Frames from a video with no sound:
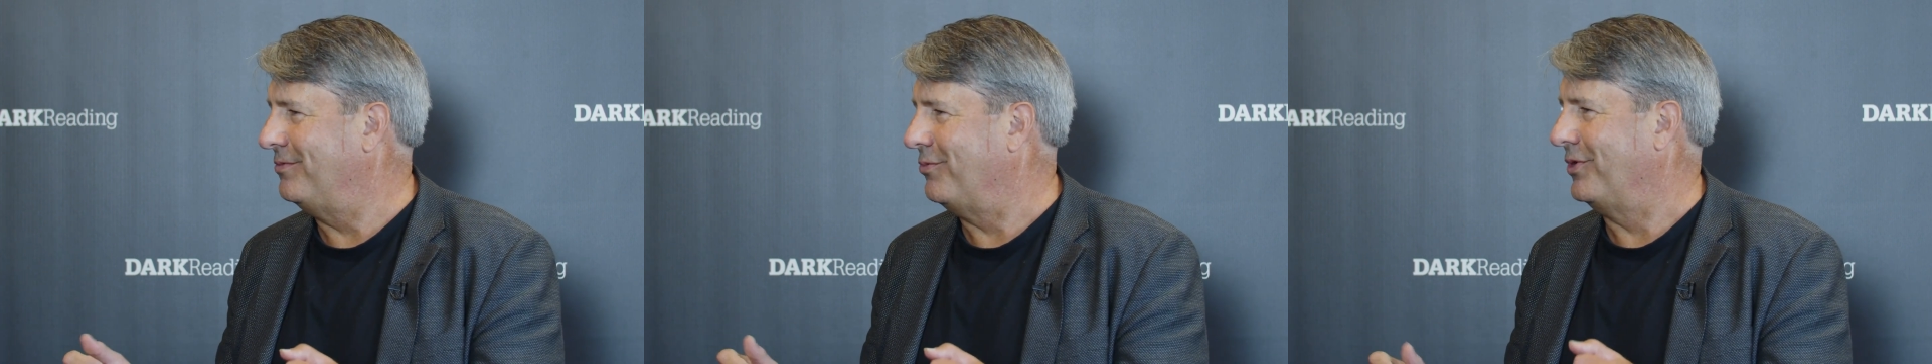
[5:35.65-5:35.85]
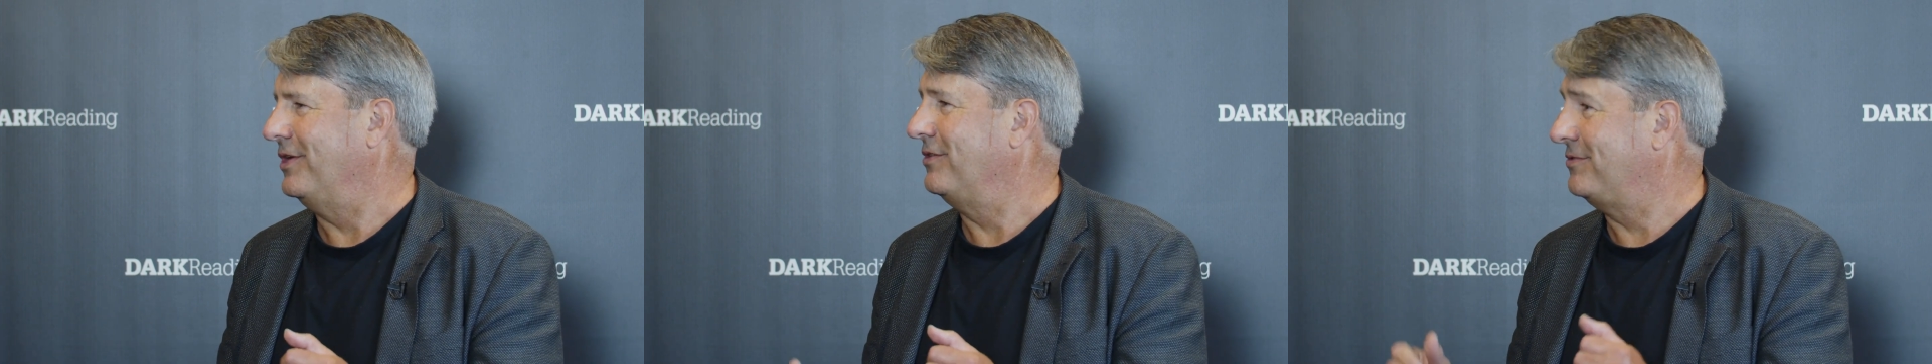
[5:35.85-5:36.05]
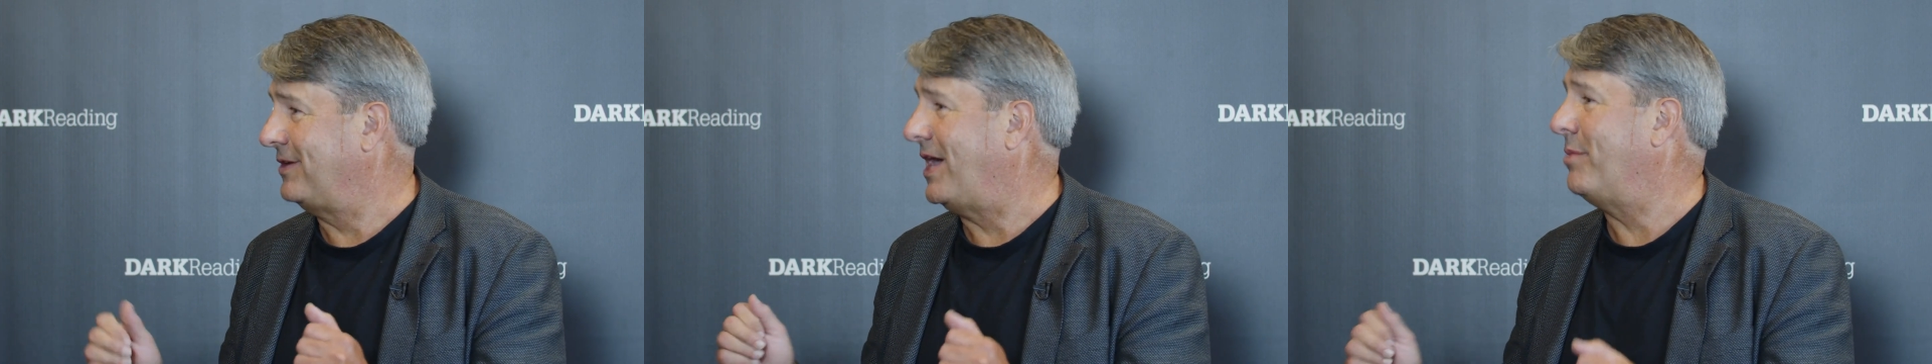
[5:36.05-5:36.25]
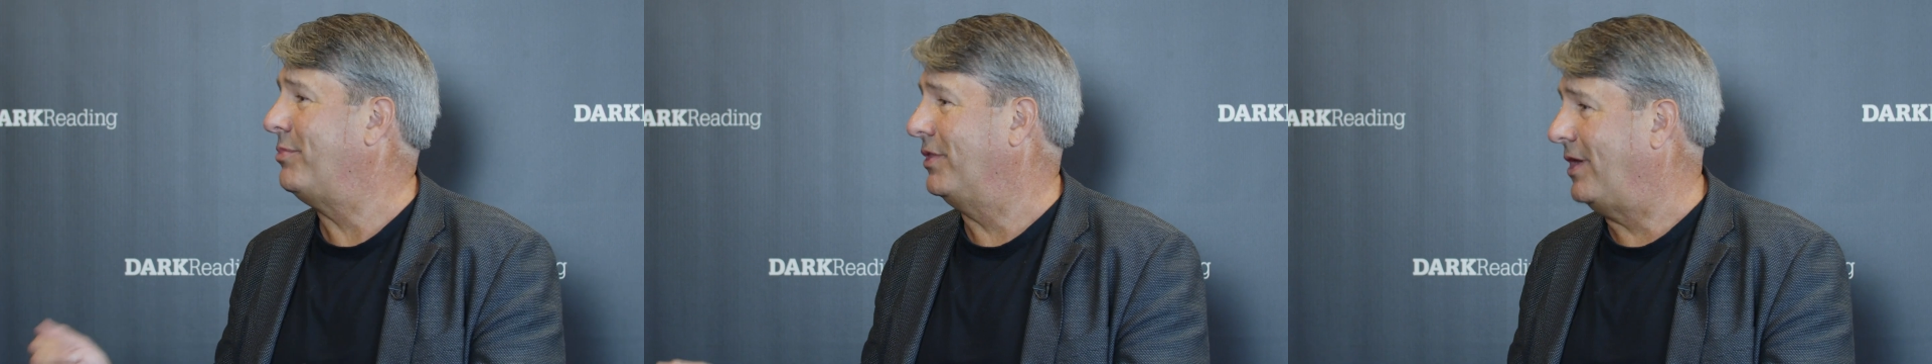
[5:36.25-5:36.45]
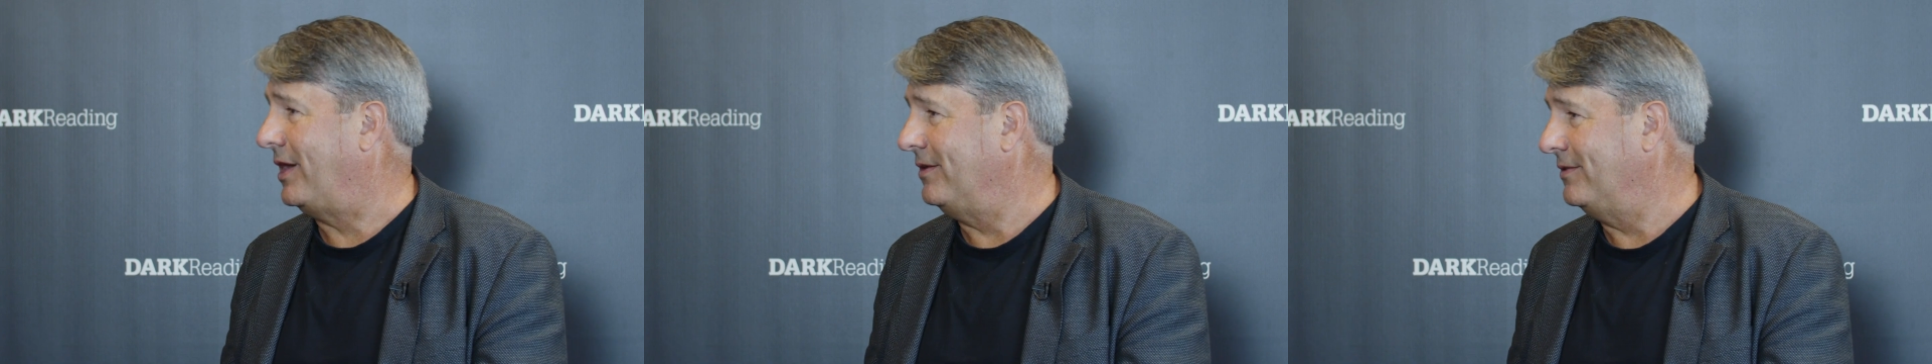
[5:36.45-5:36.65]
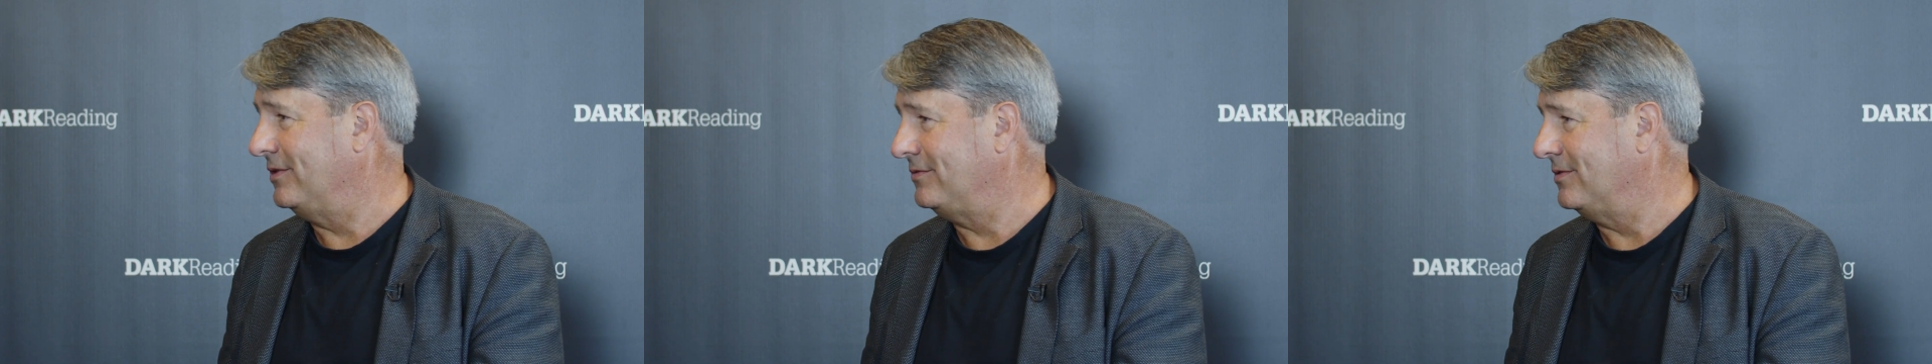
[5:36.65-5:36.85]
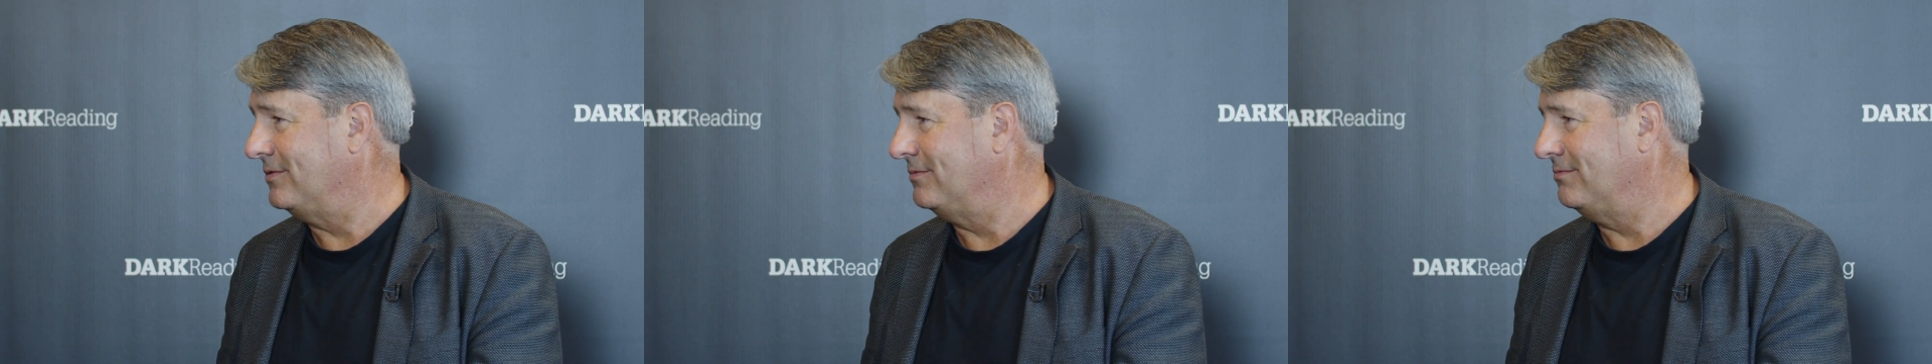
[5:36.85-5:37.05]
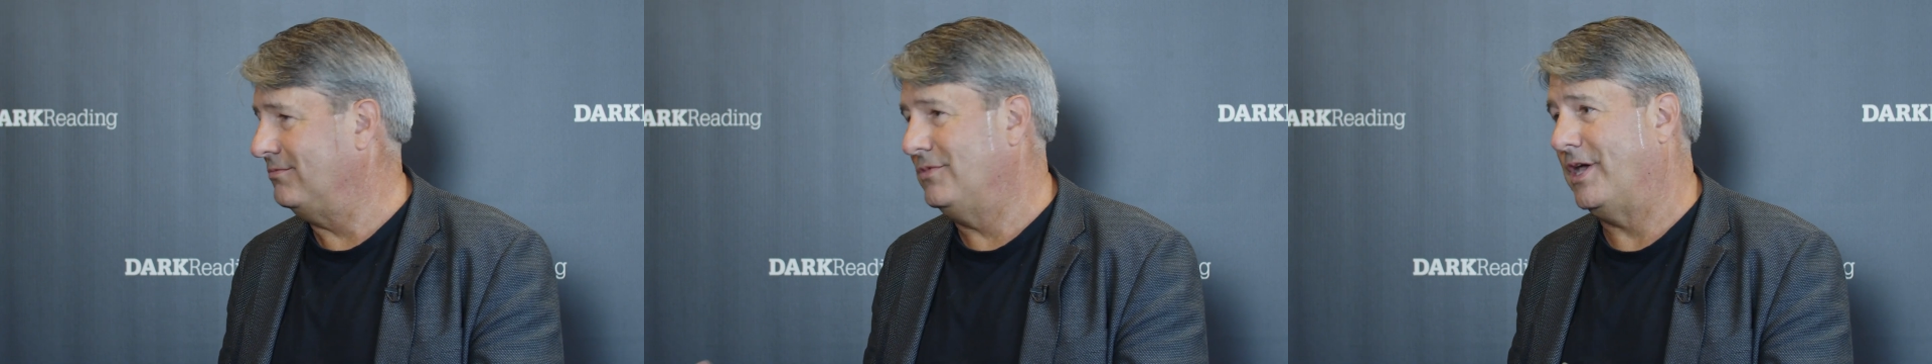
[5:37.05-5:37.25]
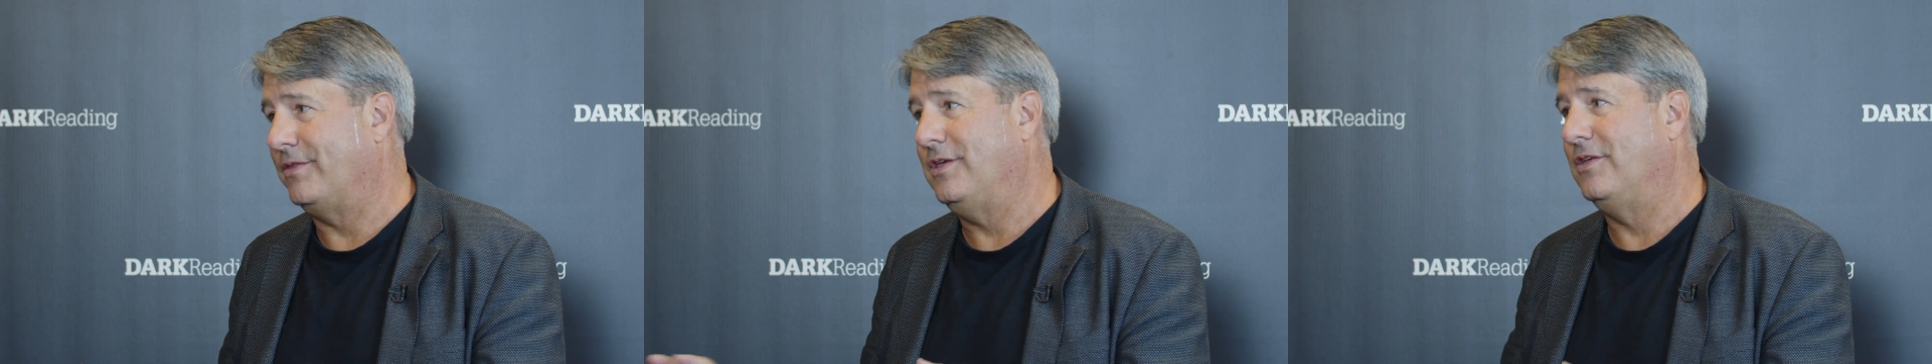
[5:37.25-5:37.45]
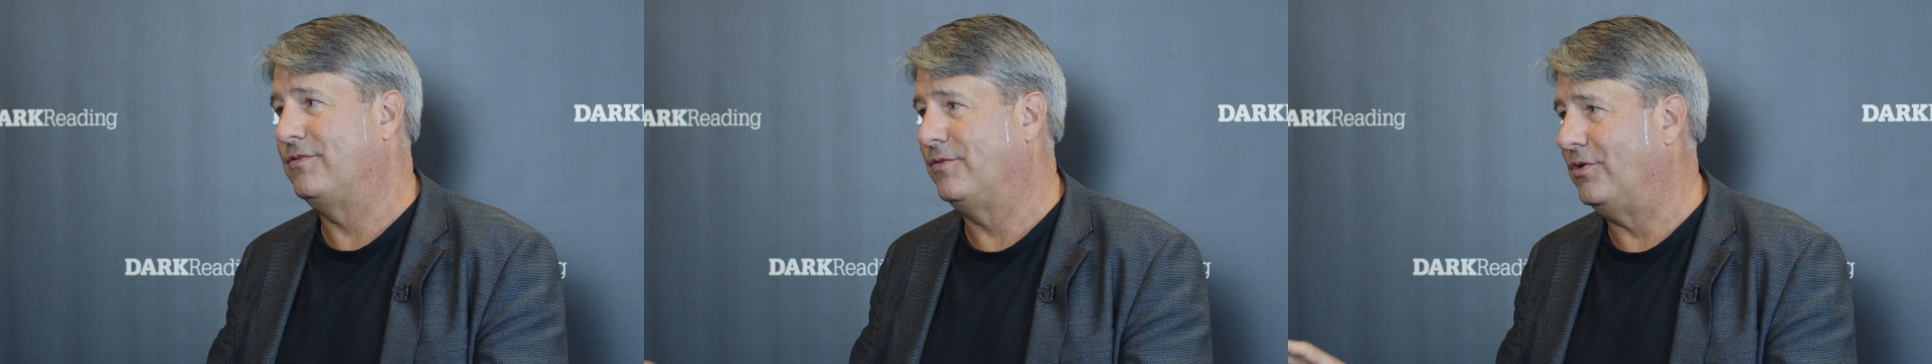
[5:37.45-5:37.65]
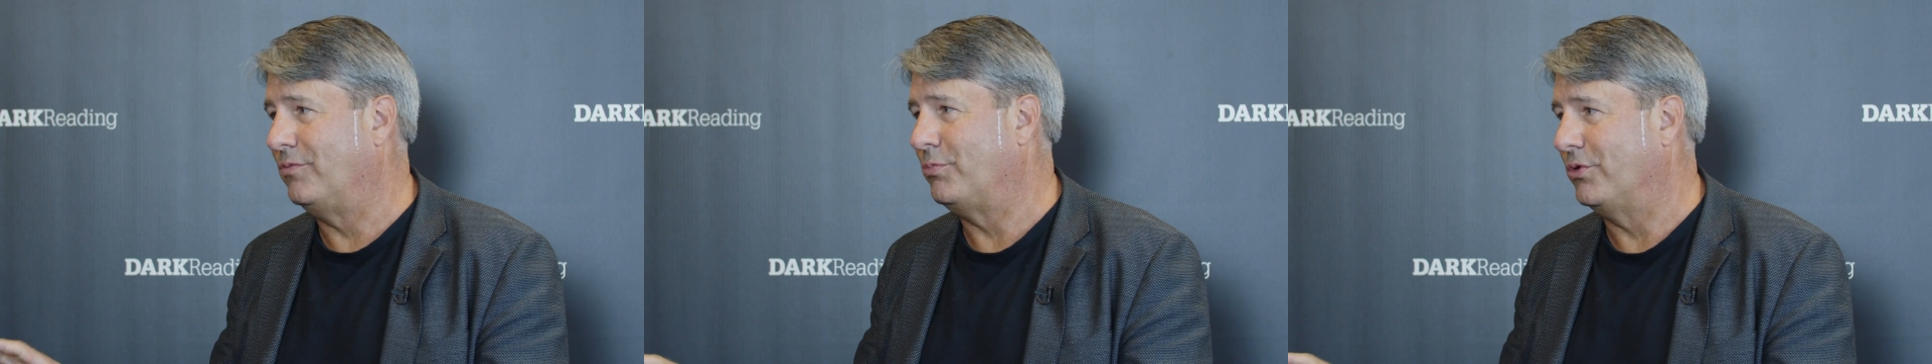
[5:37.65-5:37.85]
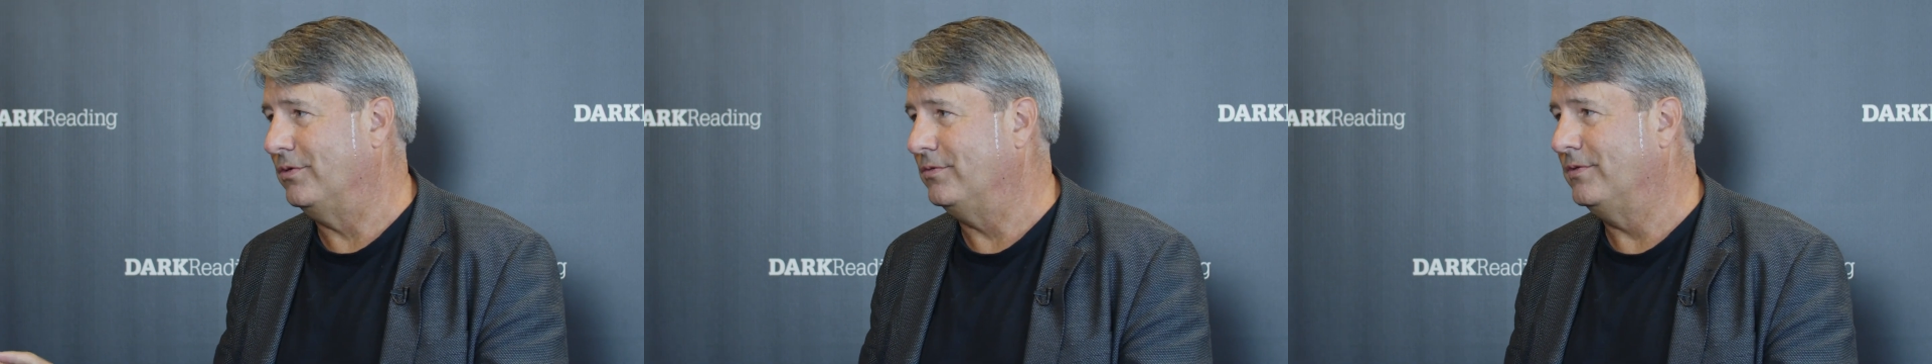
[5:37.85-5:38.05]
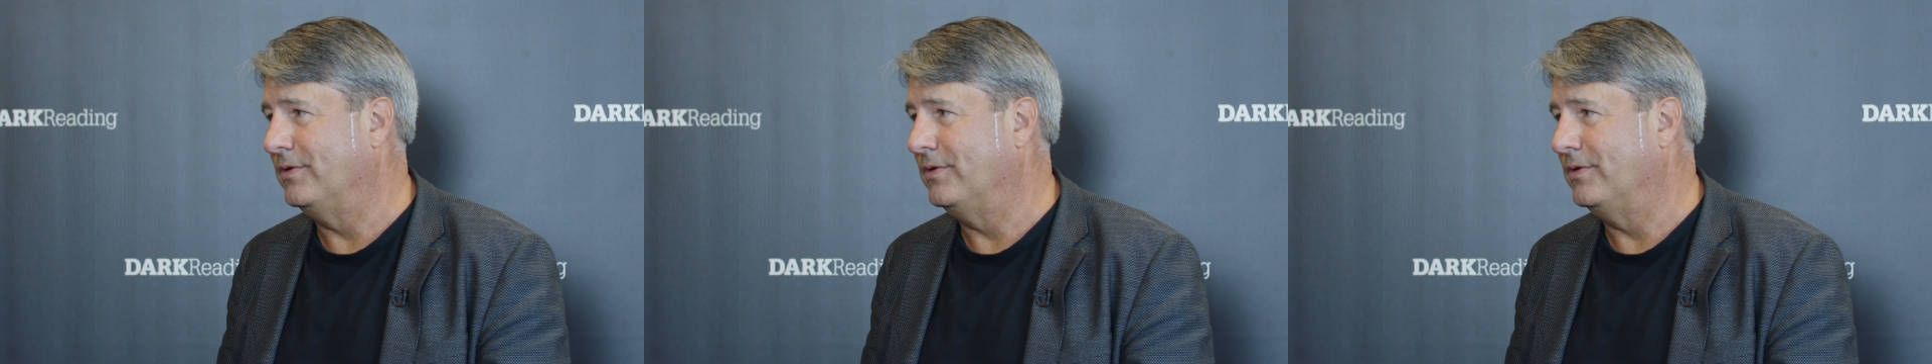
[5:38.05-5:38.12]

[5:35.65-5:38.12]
We're going to stop a lot of this. Nothing's foolproof.